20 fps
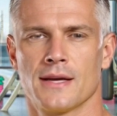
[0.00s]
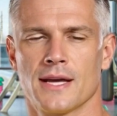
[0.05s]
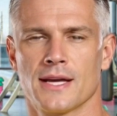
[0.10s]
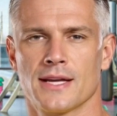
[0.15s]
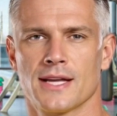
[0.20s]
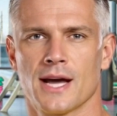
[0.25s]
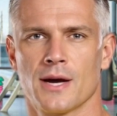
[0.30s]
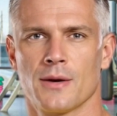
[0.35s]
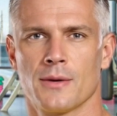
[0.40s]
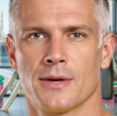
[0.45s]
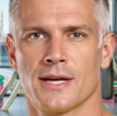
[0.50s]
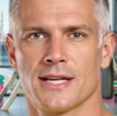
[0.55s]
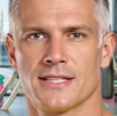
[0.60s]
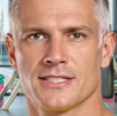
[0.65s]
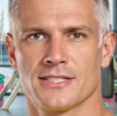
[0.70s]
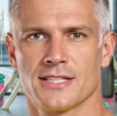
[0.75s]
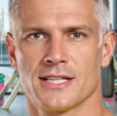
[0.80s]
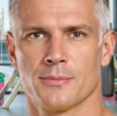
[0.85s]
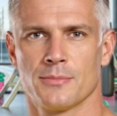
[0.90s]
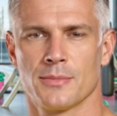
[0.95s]
Now,
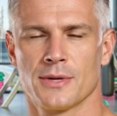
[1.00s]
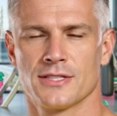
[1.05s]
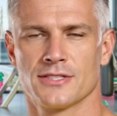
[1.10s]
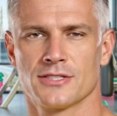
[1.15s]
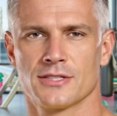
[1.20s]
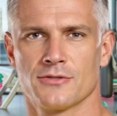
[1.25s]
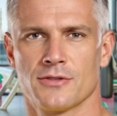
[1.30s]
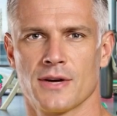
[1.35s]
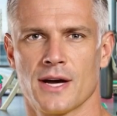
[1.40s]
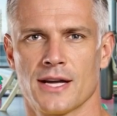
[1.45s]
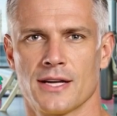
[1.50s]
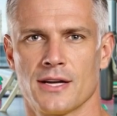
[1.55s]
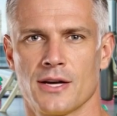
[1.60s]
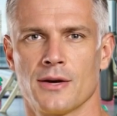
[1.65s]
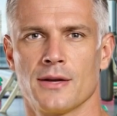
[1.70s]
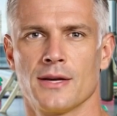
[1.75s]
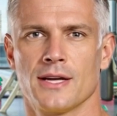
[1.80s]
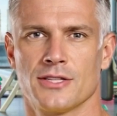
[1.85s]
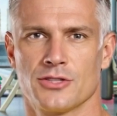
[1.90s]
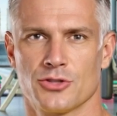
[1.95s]
let's demystify
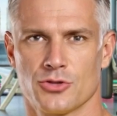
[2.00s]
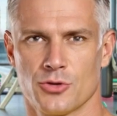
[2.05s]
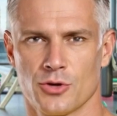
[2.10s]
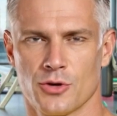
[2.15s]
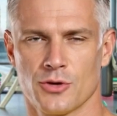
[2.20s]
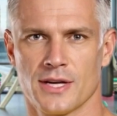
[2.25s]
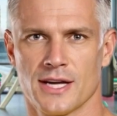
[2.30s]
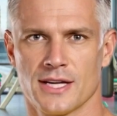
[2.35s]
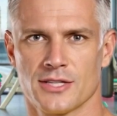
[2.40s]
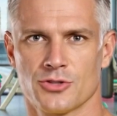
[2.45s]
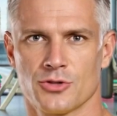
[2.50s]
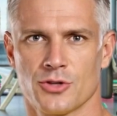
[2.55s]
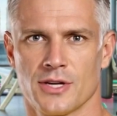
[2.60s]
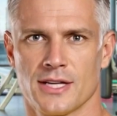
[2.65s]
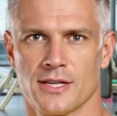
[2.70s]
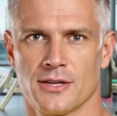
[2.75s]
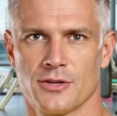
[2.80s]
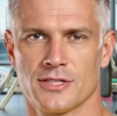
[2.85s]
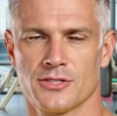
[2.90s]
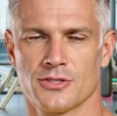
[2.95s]
cholesterol and
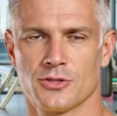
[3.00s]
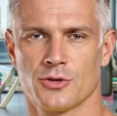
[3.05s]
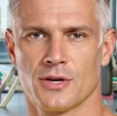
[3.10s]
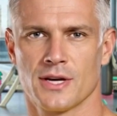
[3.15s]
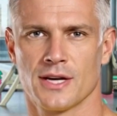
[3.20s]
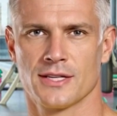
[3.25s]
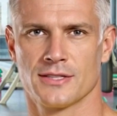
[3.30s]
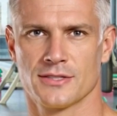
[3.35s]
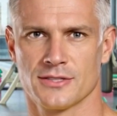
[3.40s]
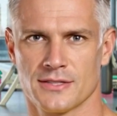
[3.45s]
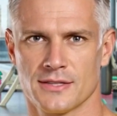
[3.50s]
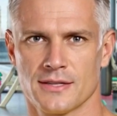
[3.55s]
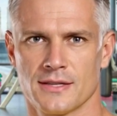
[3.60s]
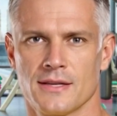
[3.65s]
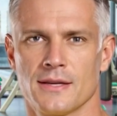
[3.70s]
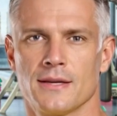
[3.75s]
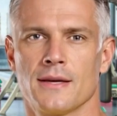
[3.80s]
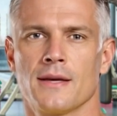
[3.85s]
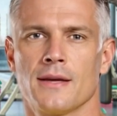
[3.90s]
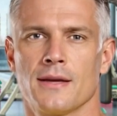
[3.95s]
triglycerides.
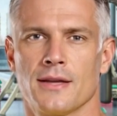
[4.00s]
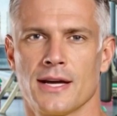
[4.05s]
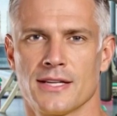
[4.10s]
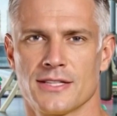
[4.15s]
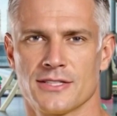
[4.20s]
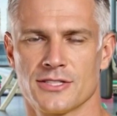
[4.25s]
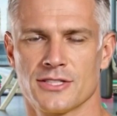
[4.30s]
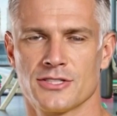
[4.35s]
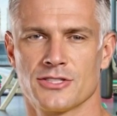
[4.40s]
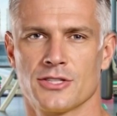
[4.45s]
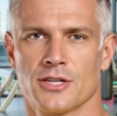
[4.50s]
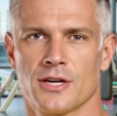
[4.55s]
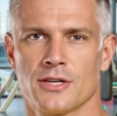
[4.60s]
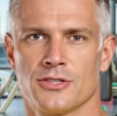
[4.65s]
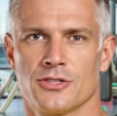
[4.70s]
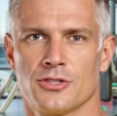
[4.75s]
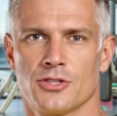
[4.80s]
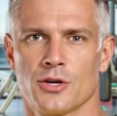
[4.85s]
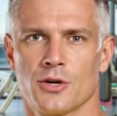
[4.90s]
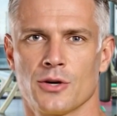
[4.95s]
Let's
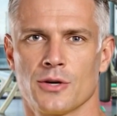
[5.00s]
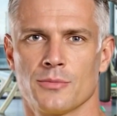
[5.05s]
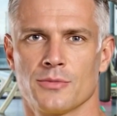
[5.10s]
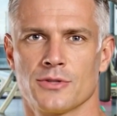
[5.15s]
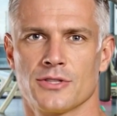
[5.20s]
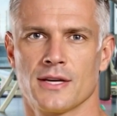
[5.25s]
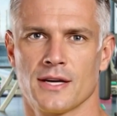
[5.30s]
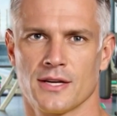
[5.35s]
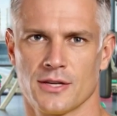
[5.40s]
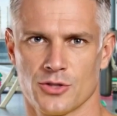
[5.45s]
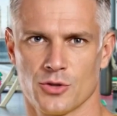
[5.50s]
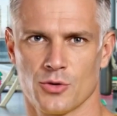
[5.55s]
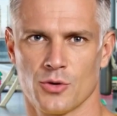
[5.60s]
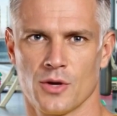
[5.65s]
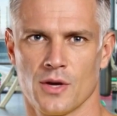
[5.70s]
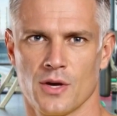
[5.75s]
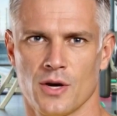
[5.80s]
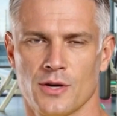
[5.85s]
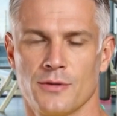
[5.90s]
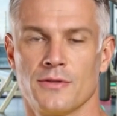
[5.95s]
discuss terms you'll
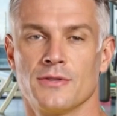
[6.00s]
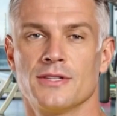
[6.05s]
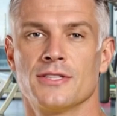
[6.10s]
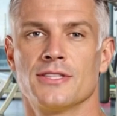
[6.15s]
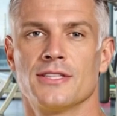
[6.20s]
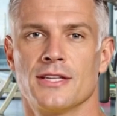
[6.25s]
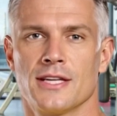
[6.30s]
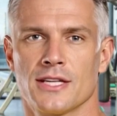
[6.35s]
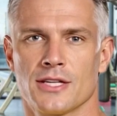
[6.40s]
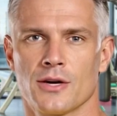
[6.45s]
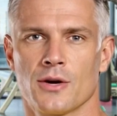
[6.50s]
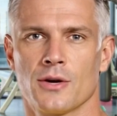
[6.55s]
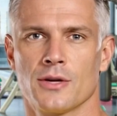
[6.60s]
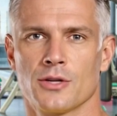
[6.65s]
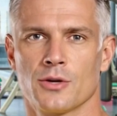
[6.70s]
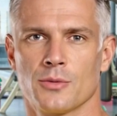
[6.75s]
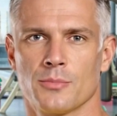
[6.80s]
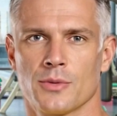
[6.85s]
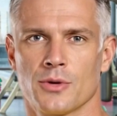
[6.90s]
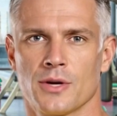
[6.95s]
often see on
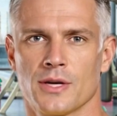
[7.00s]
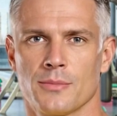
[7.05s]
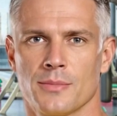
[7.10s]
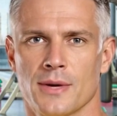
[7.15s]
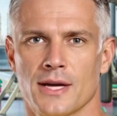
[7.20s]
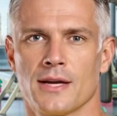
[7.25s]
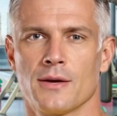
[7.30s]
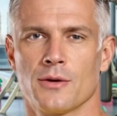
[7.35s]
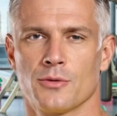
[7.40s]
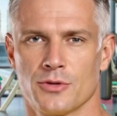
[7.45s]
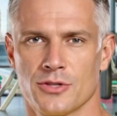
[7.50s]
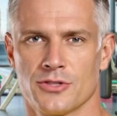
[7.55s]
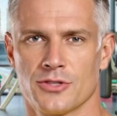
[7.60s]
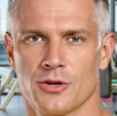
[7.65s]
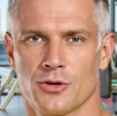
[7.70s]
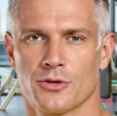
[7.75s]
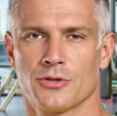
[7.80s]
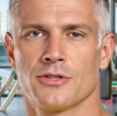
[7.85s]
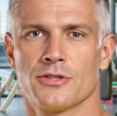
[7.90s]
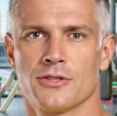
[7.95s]
your blood panel
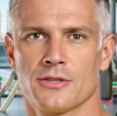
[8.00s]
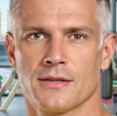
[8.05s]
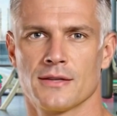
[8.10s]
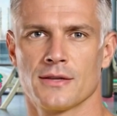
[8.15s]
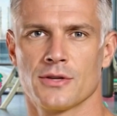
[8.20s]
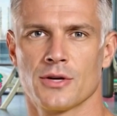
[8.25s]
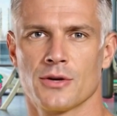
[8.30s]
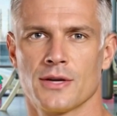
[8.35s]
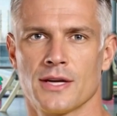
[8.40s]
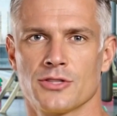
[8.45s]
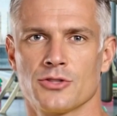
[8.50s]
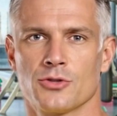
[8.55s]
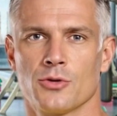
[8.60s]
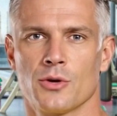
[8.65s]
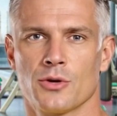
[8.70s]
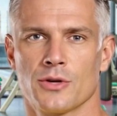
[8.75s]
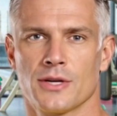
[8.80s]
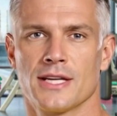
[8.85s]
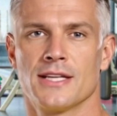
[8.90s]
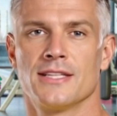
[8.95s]
results.
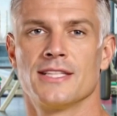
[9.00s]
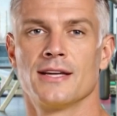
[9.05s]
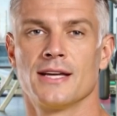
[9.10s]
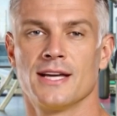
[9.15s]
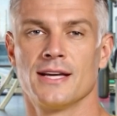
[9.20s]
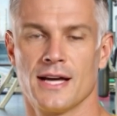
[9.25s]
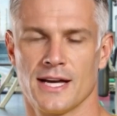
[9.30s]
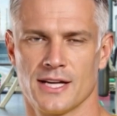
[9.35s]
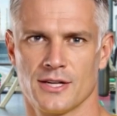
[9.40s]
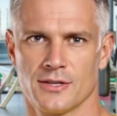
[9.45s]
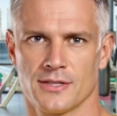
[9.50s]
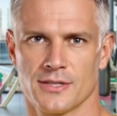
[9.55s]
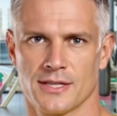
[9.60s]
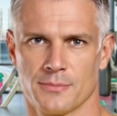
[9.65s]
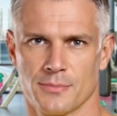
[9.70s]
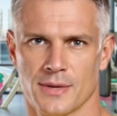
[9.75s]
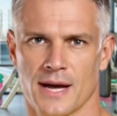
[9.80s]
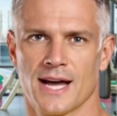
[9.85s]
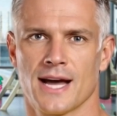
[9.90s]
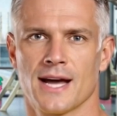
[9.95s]
Cholesterol isn't inherently
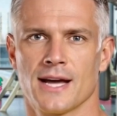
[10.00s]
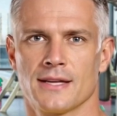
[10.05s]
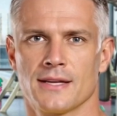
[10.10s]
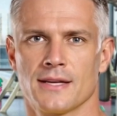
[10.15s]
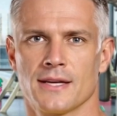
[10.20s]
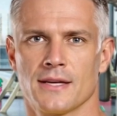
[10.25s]
bad.